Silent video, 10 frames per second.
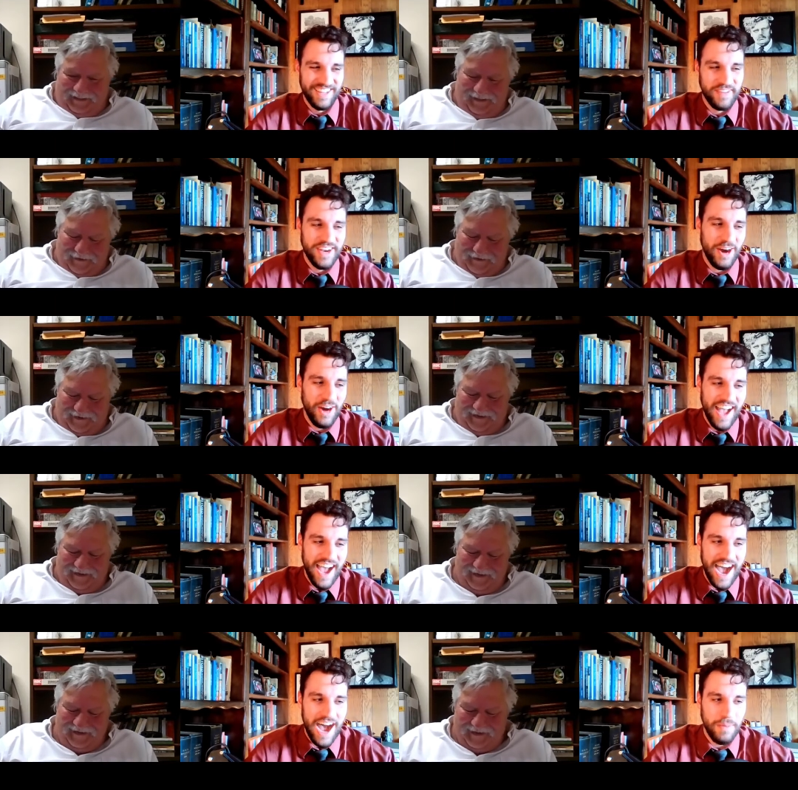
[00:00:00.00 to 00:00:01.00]
Speaker 1: but no,
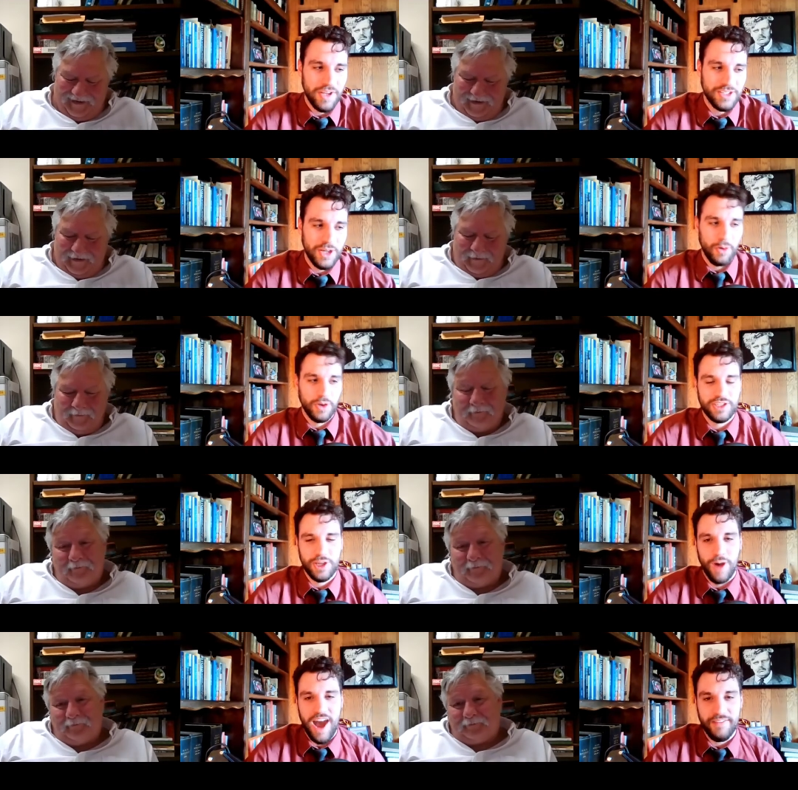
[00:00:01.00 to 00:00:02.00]
um, so
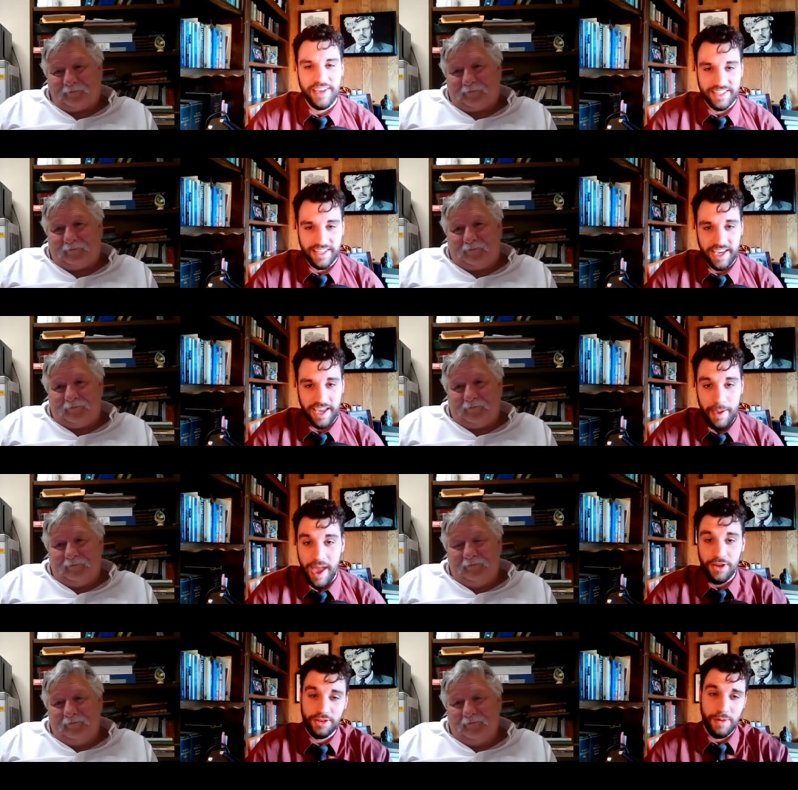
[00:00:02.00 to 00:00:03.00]
so obviously I,
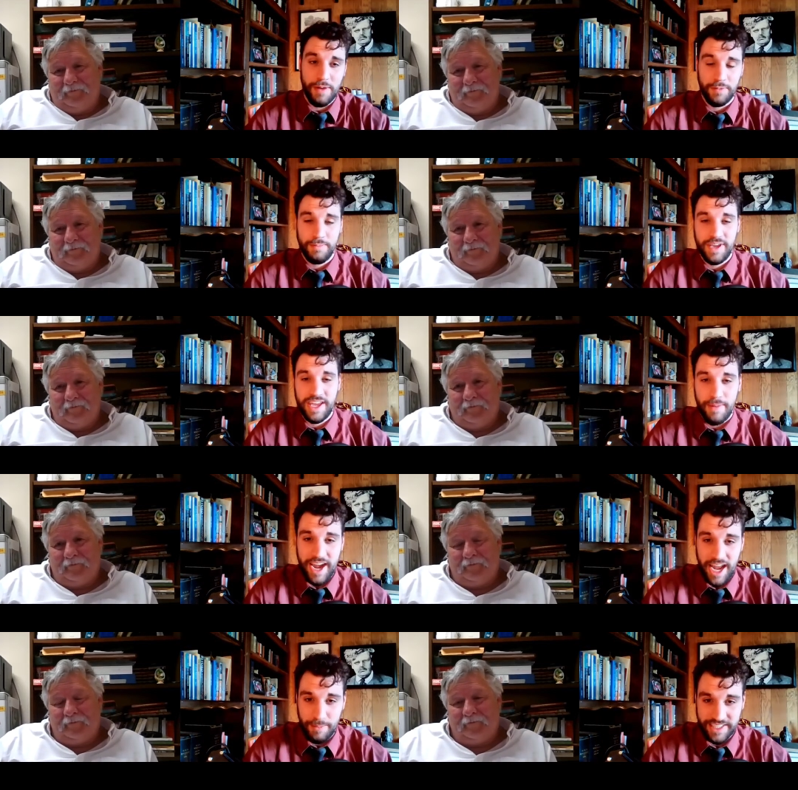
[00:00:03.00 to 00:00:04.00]
you should probably be in
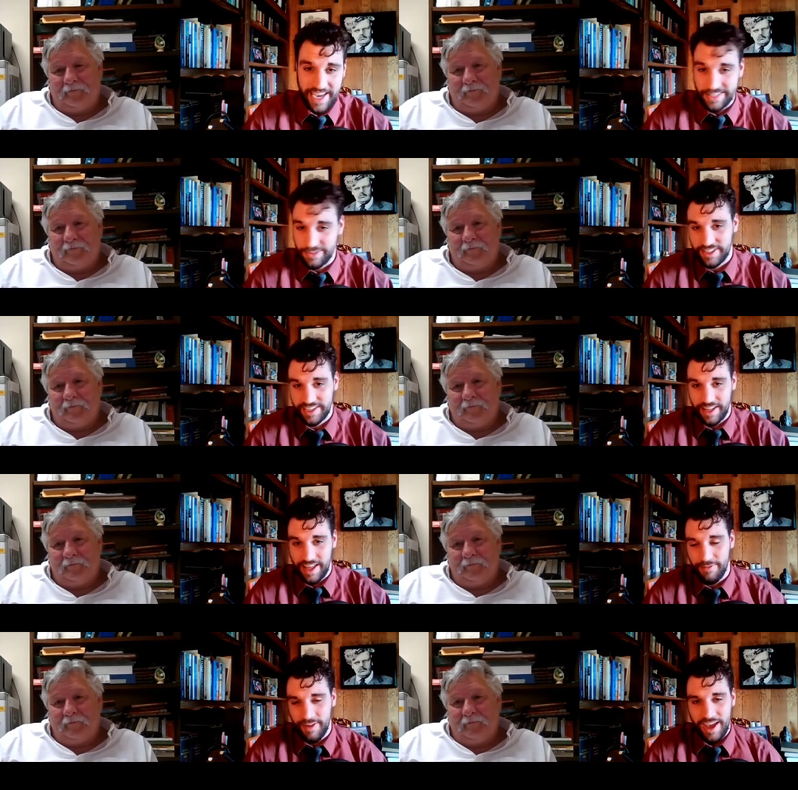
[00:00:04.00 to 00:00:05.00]
My Name Is Lazarus.
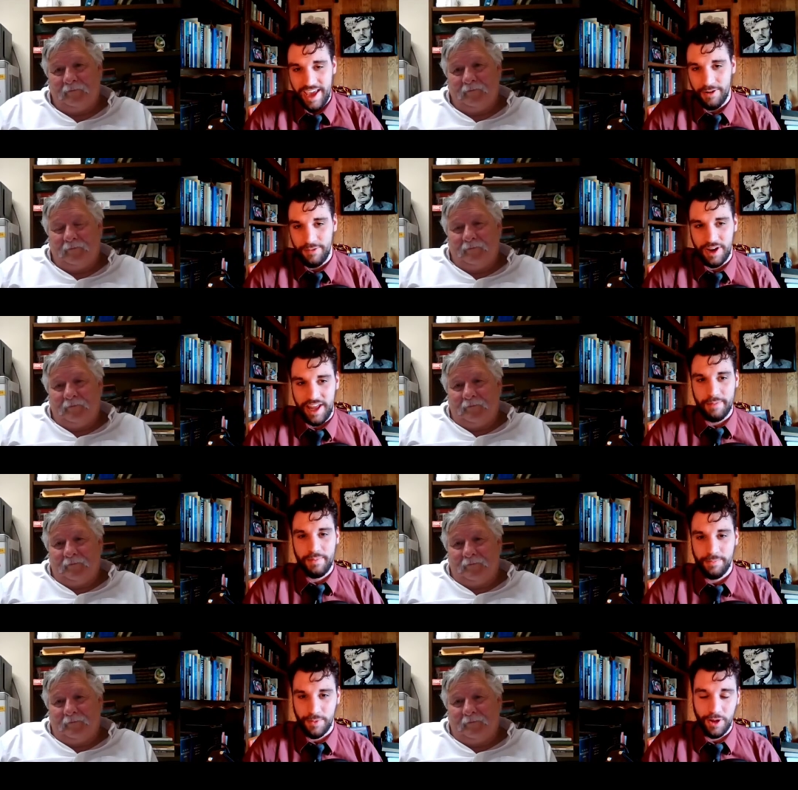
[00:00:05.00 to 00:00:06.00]
I've interviewed a lot of
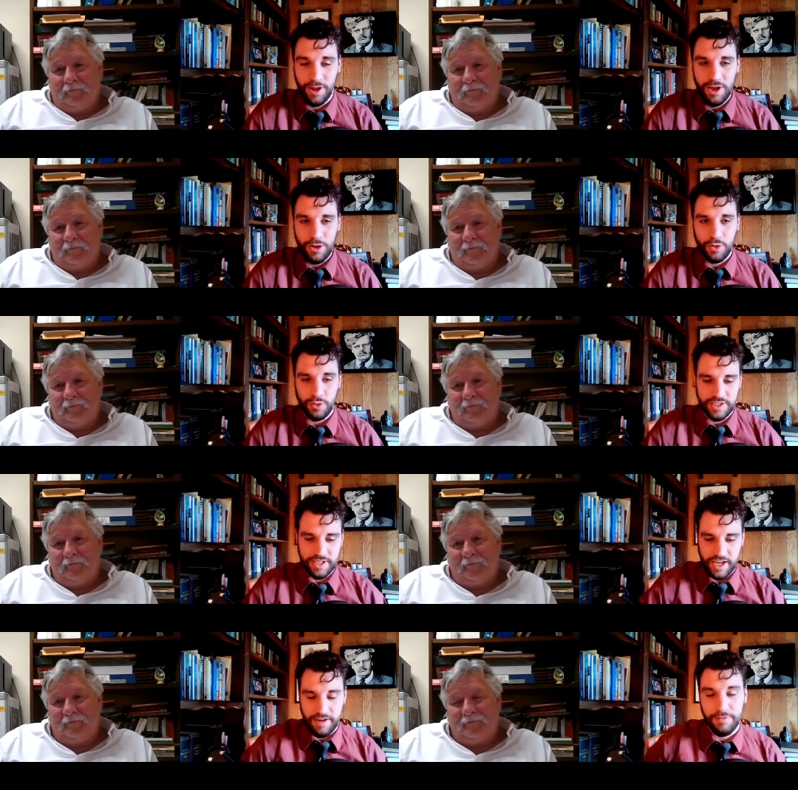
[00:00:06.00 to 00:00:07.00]
people whose
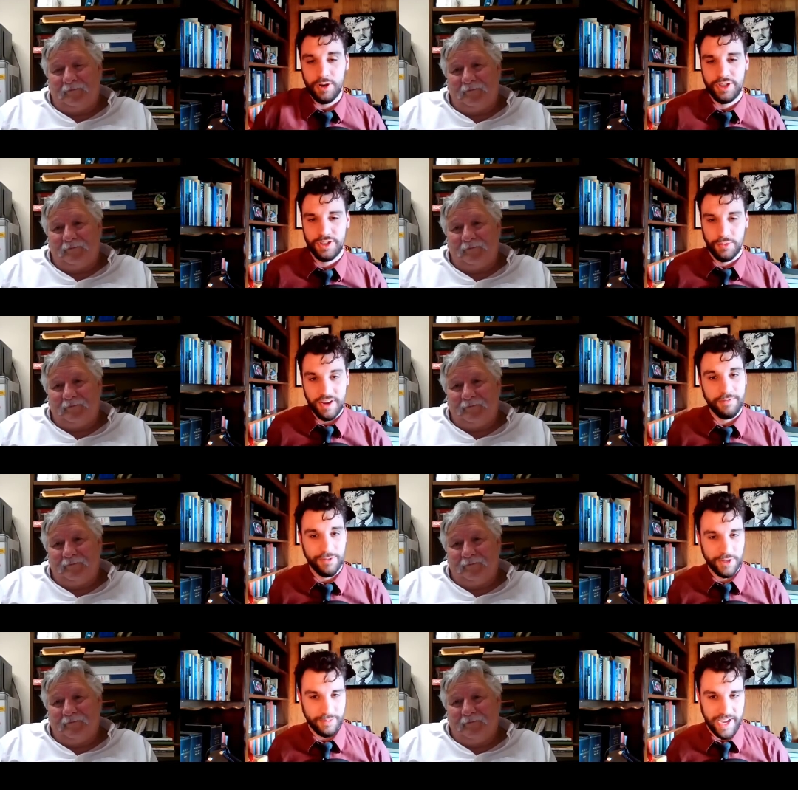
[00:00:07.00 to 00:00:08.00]
conversions were
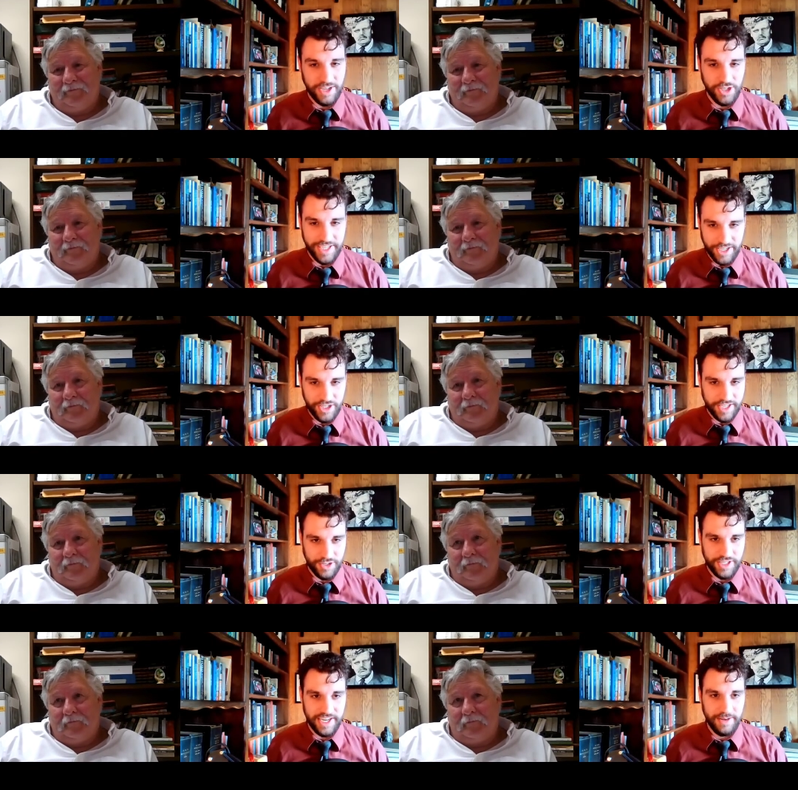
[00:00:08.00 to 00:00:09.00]
influenced by G.K.
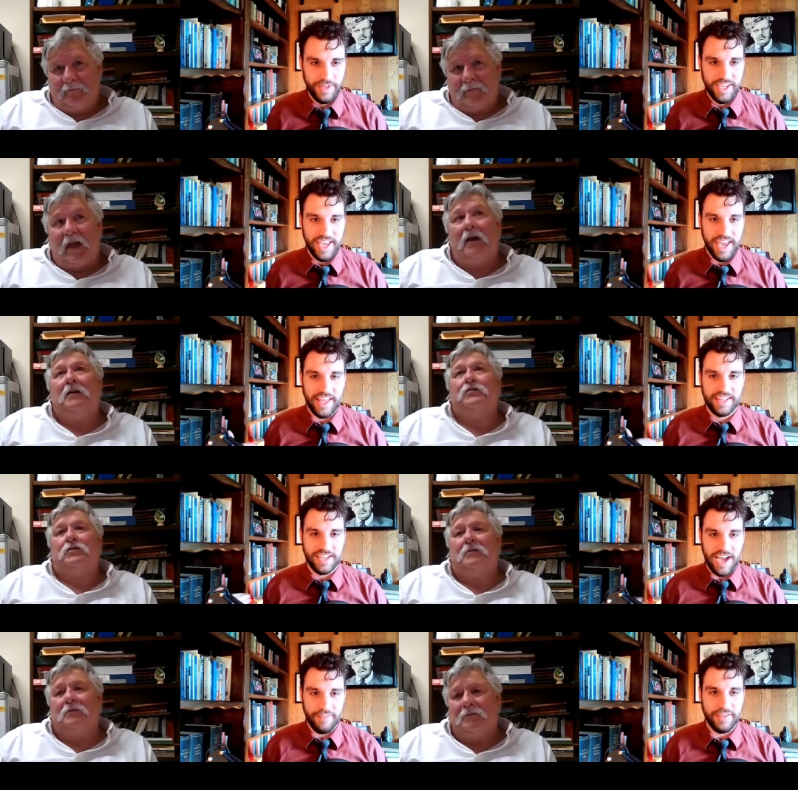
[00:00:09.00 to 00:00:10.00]
Chesterton. Yeah, and that's
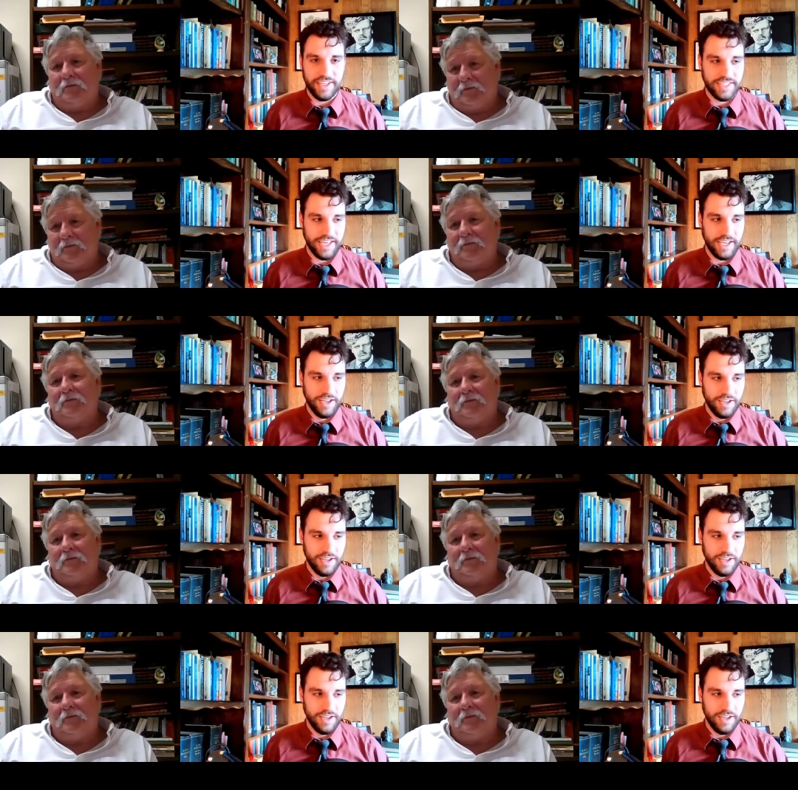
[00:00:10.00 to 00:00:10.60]
sure. obviously